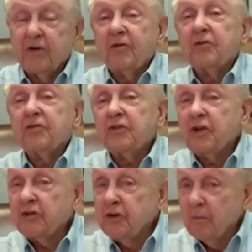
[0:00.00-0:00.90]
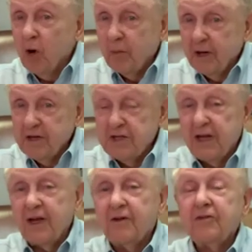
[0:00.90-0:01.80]
it was such a moment as
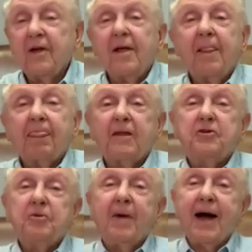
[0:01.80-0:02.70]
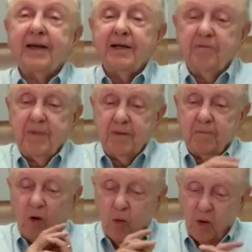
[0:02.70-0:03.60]
this that you might have been
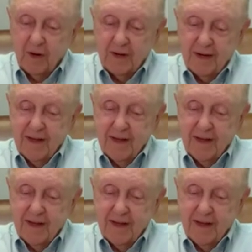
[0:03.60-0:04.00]
born.